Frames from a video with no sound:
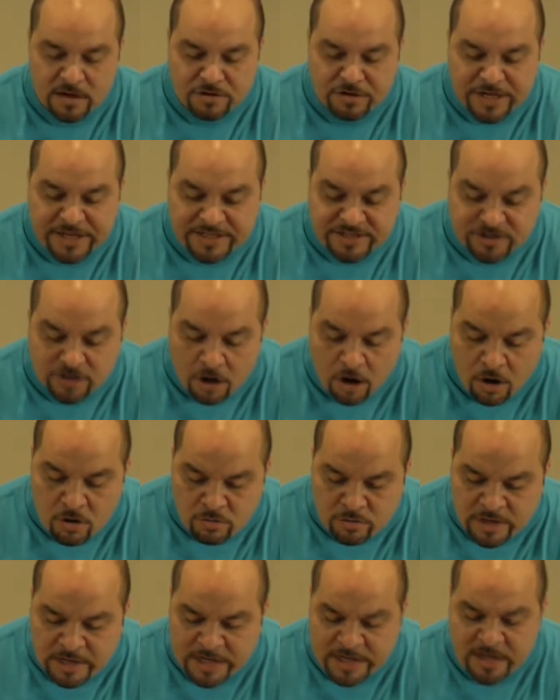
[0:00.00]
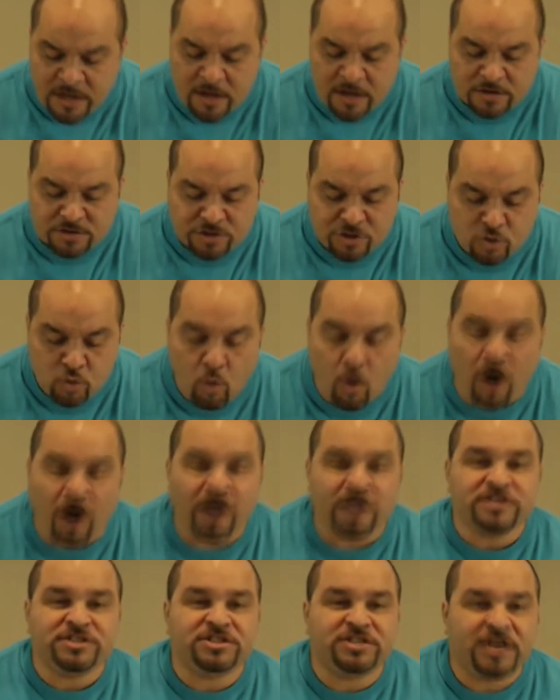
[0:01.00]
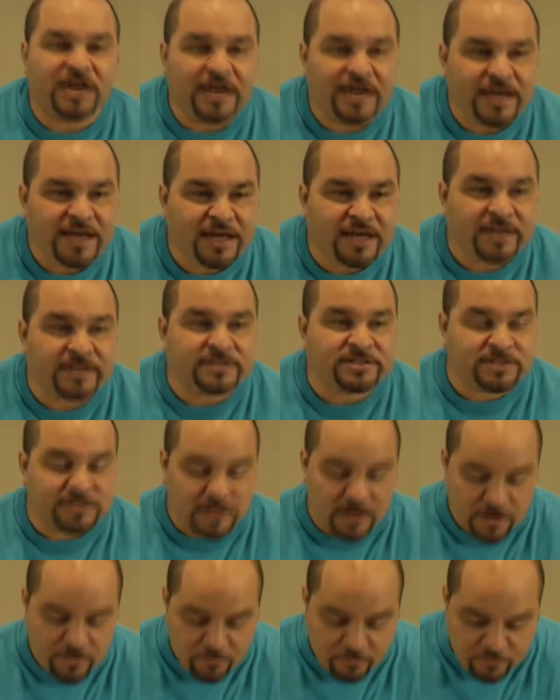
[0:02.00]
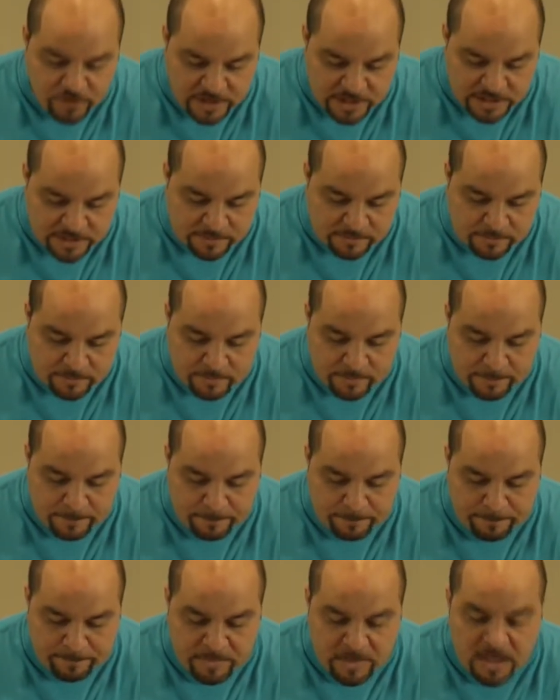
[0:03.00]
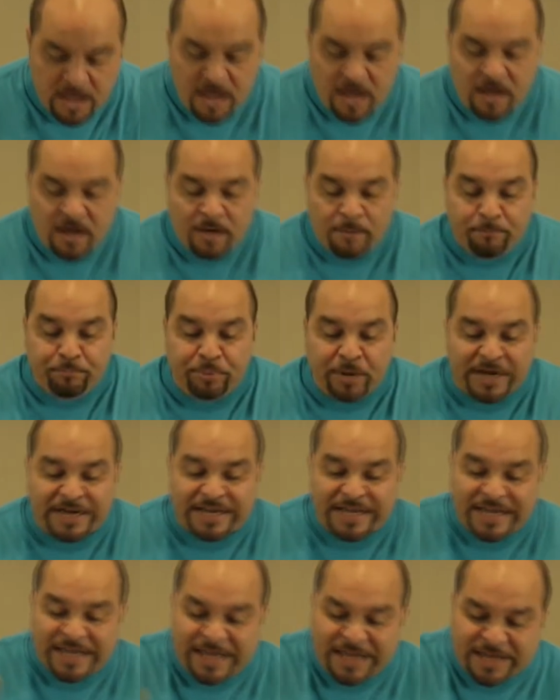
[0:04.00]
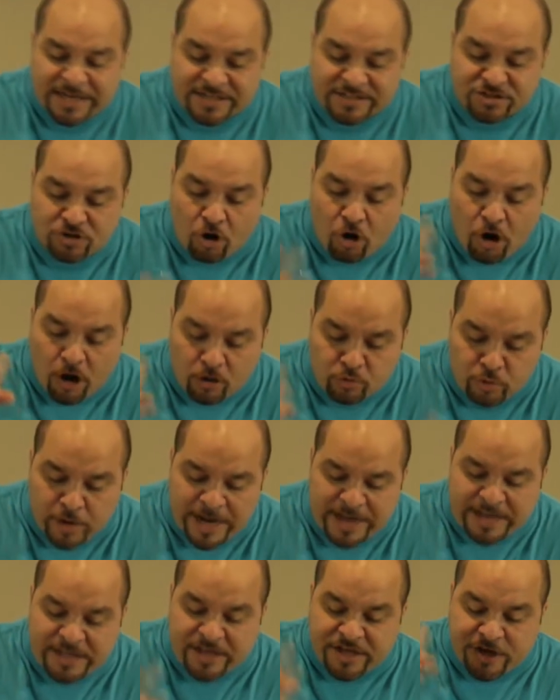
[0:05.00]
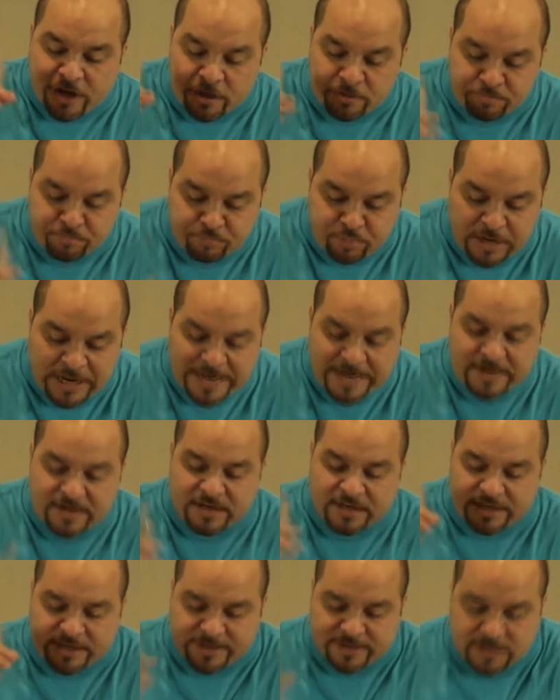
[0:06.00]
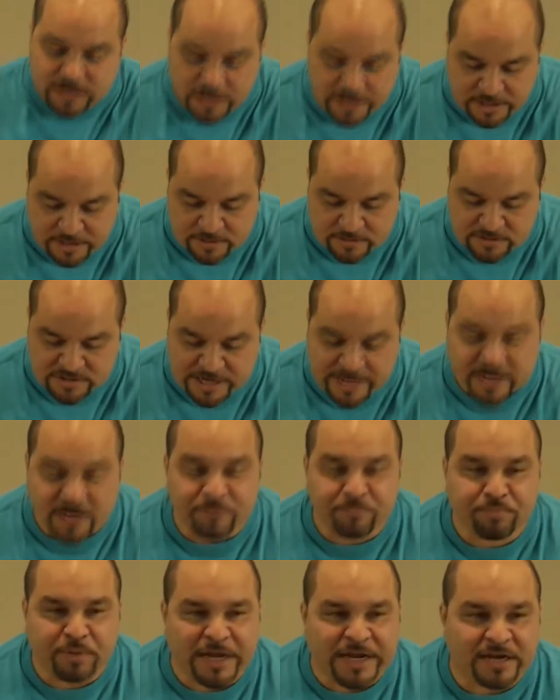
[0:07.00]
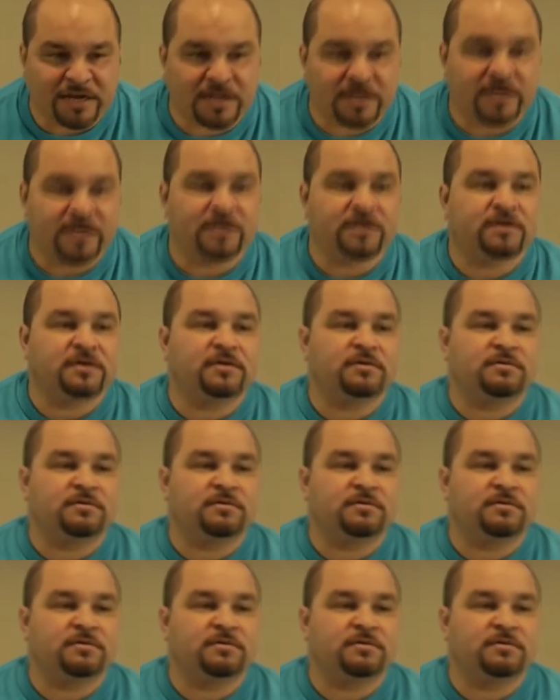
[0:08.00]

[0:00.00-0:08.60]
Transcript: needs only to wash his feet, but is already completely clean. Say completely.